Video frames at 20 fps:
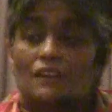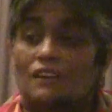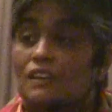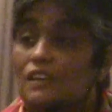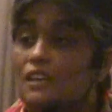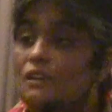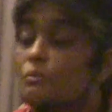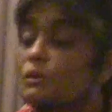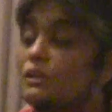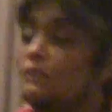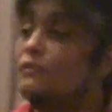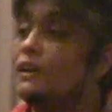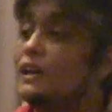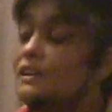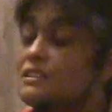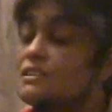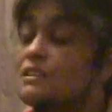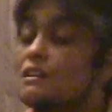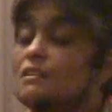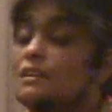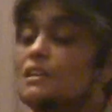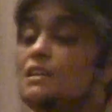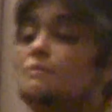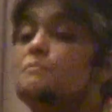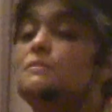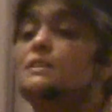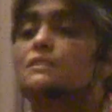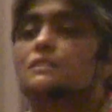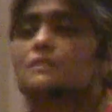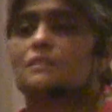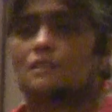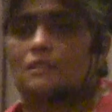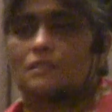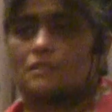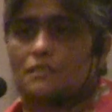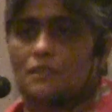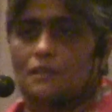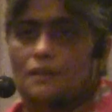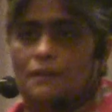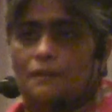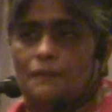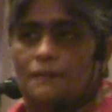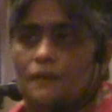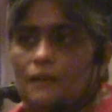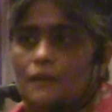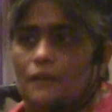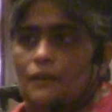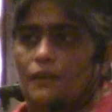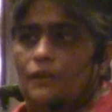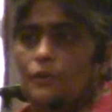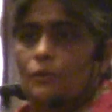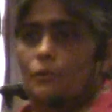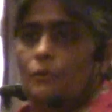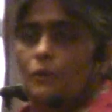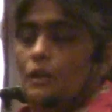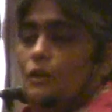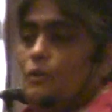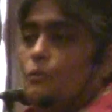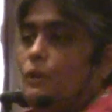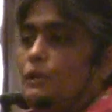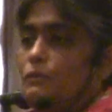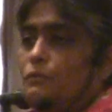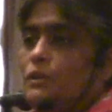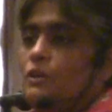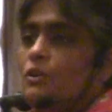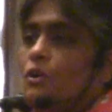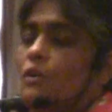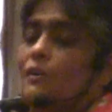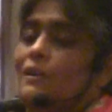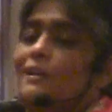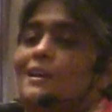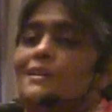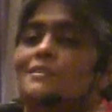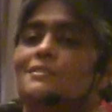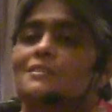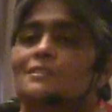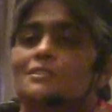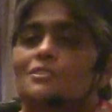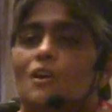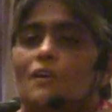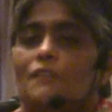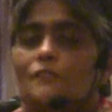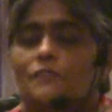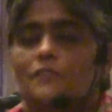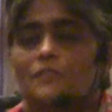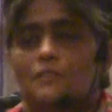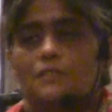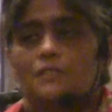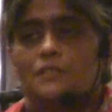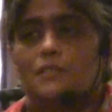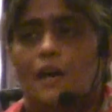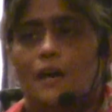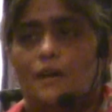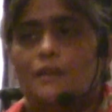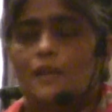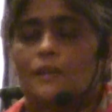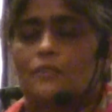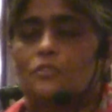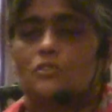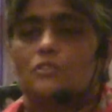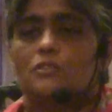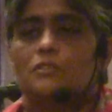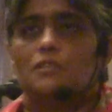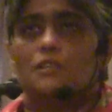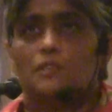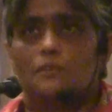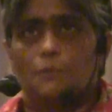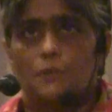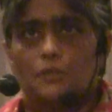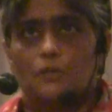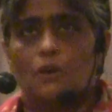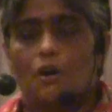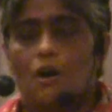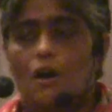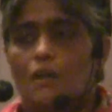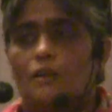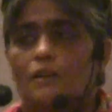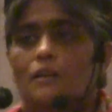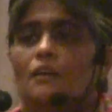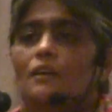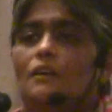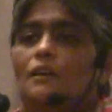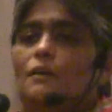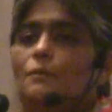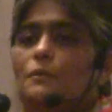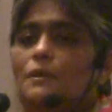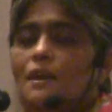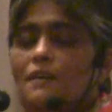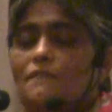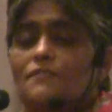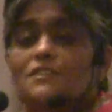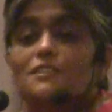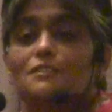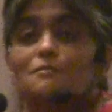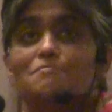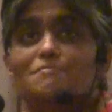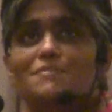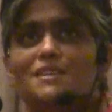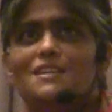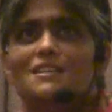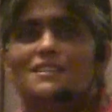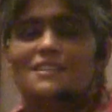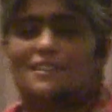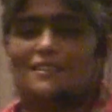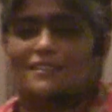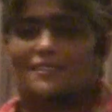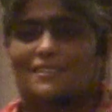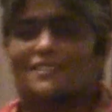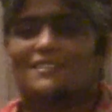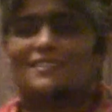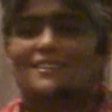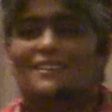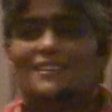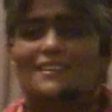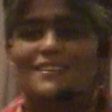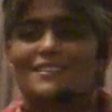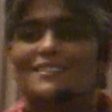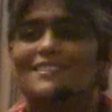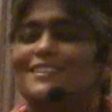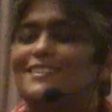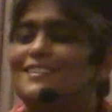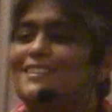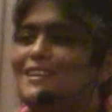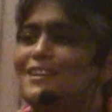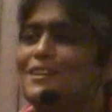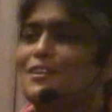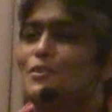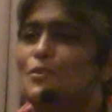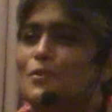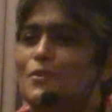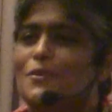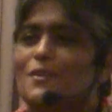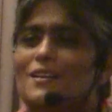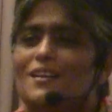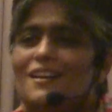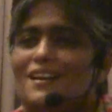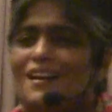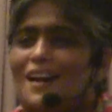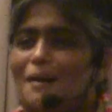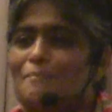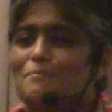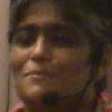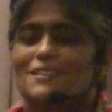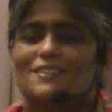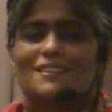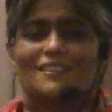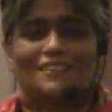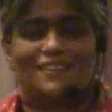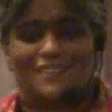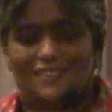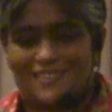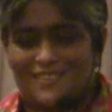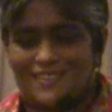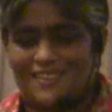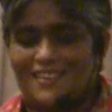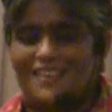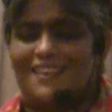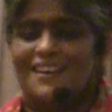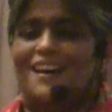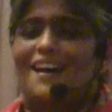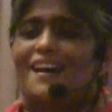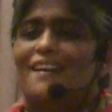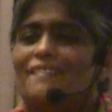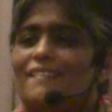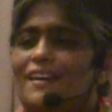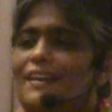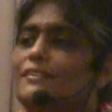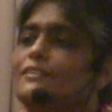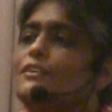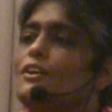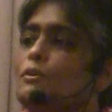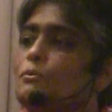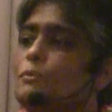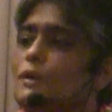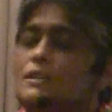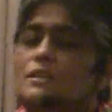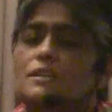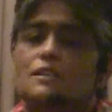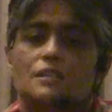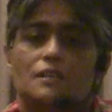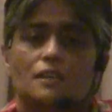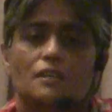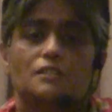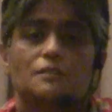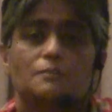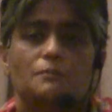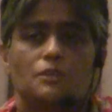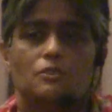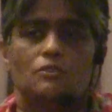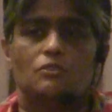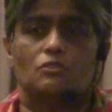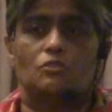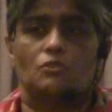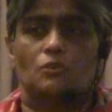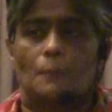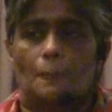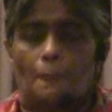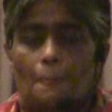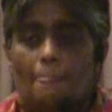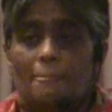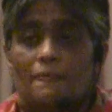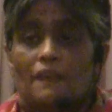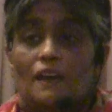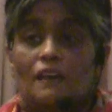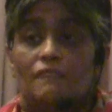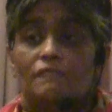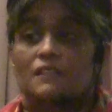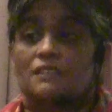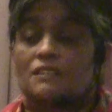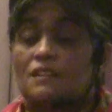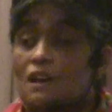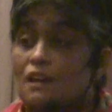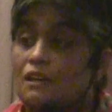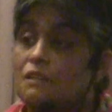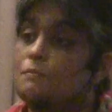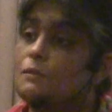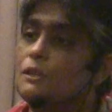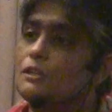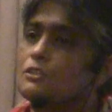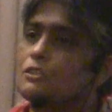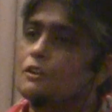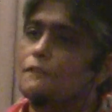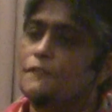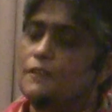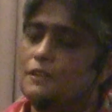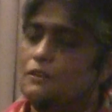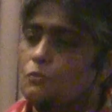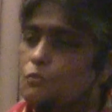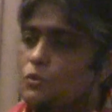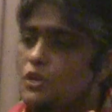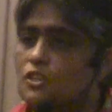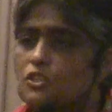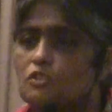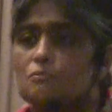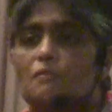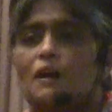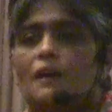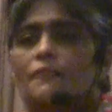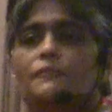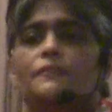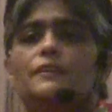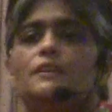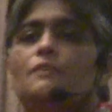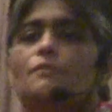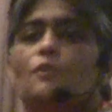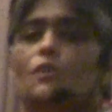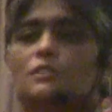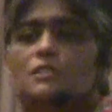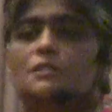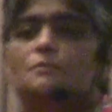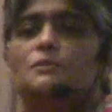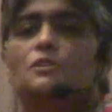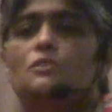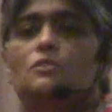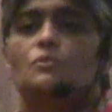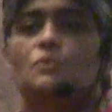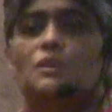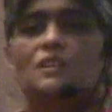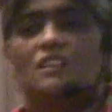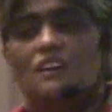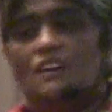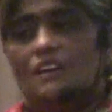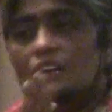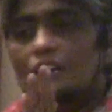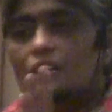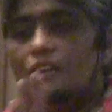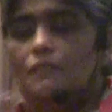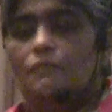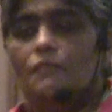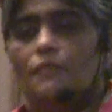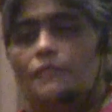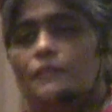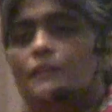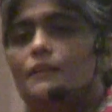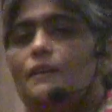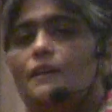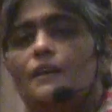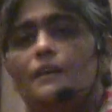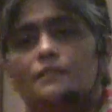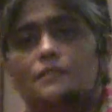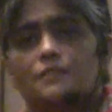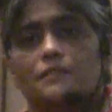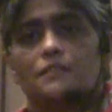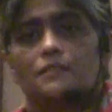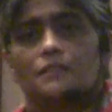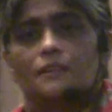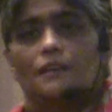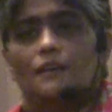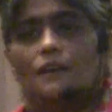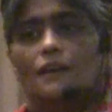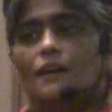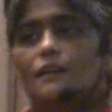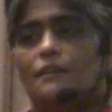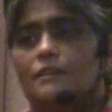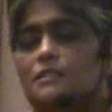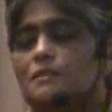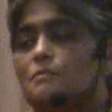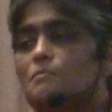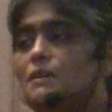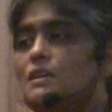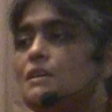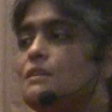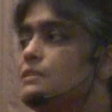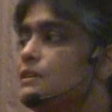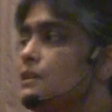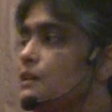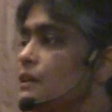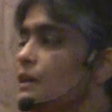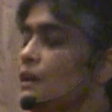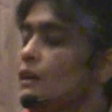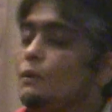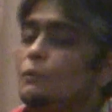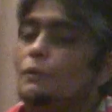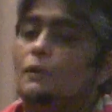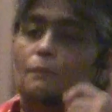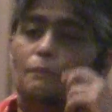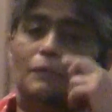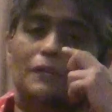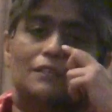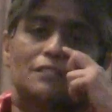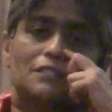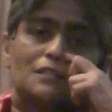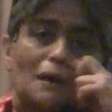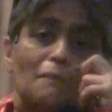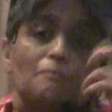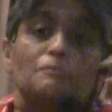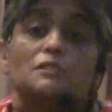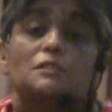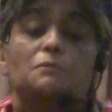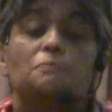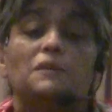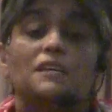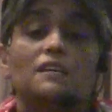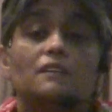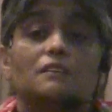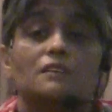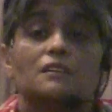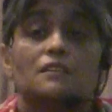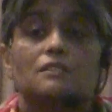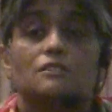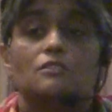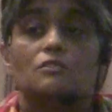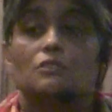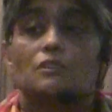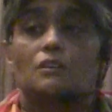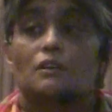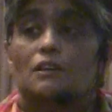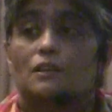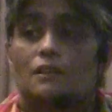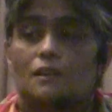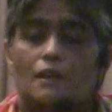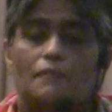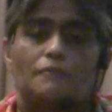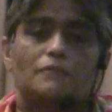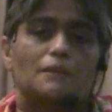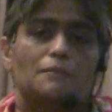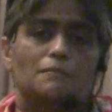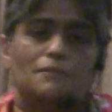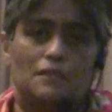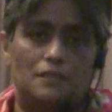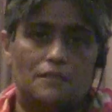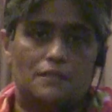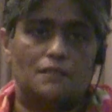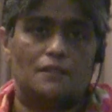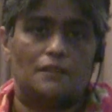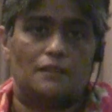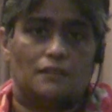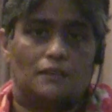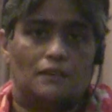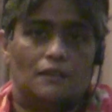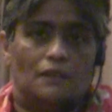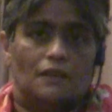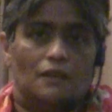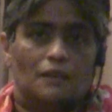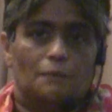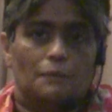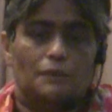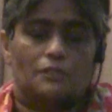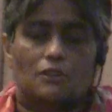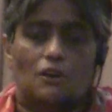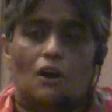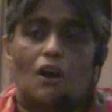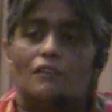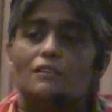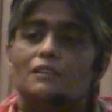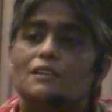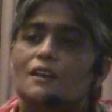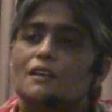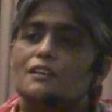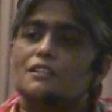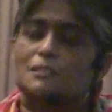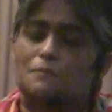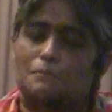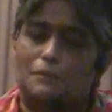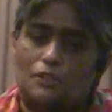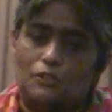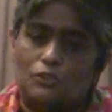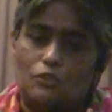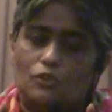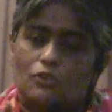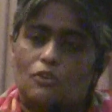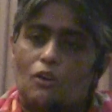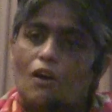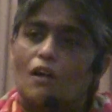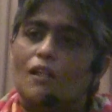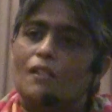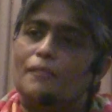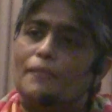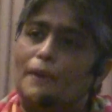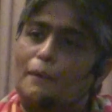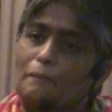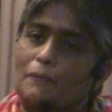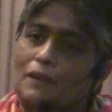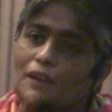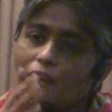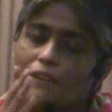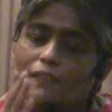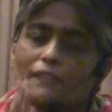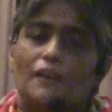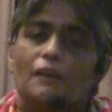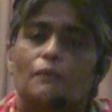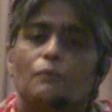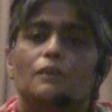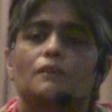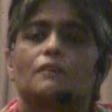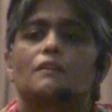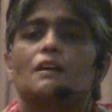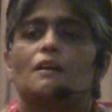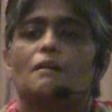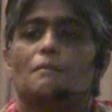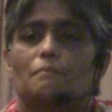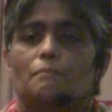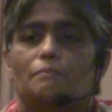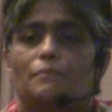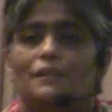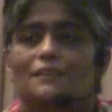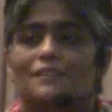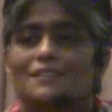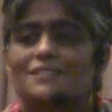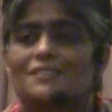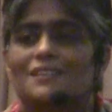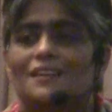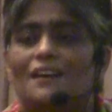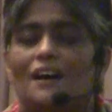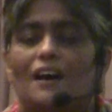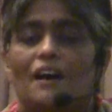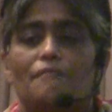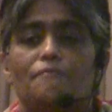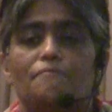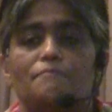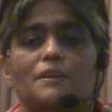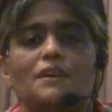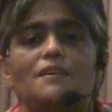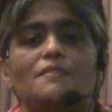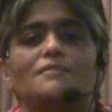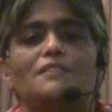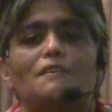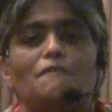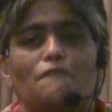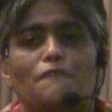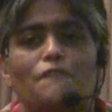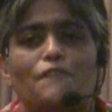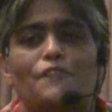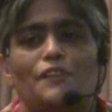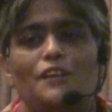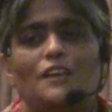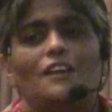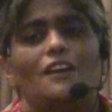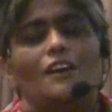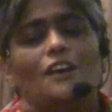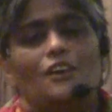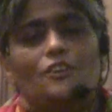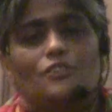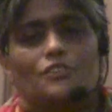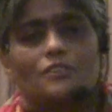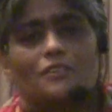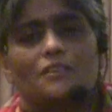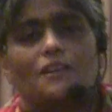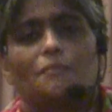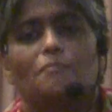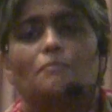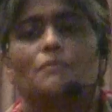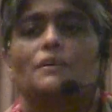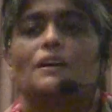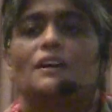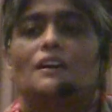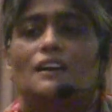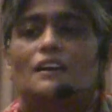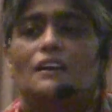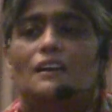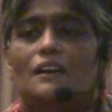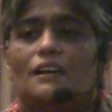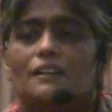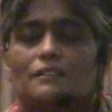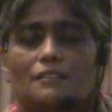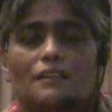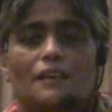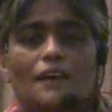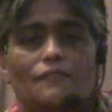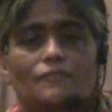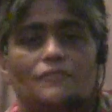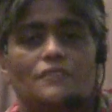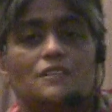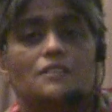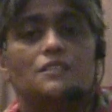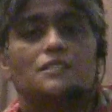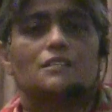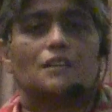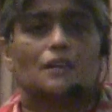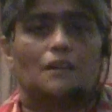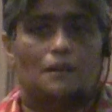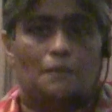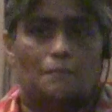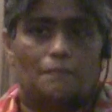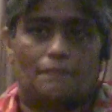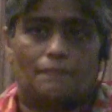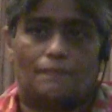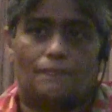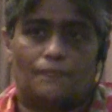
Even where time is concerned. When we organize these conferences, I actually sit with God. We have these meetings. He's the CEO, I'm the secretary. I write down what He tells me to do, and the timings of it, which month He wants me to do it, even the dates. And it's amazing, because some speakers, you can't get them easily. But God tells me, you call them, they will come, because I've made them free to come at this time.